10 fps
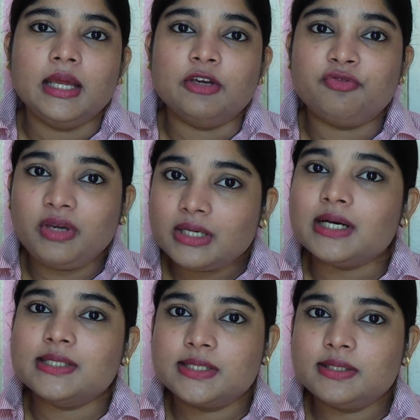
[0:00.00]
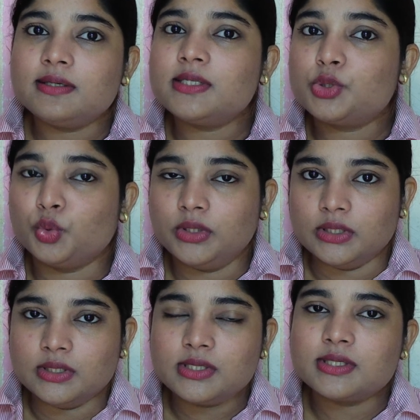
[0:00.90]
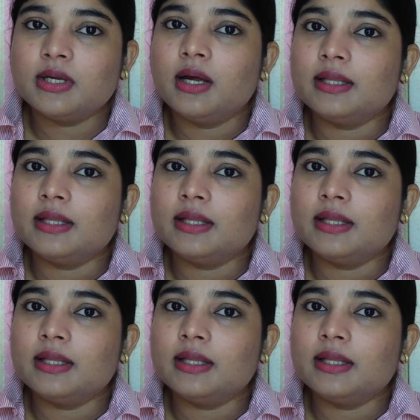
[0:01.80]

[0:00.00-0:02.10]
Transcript: If we consider students,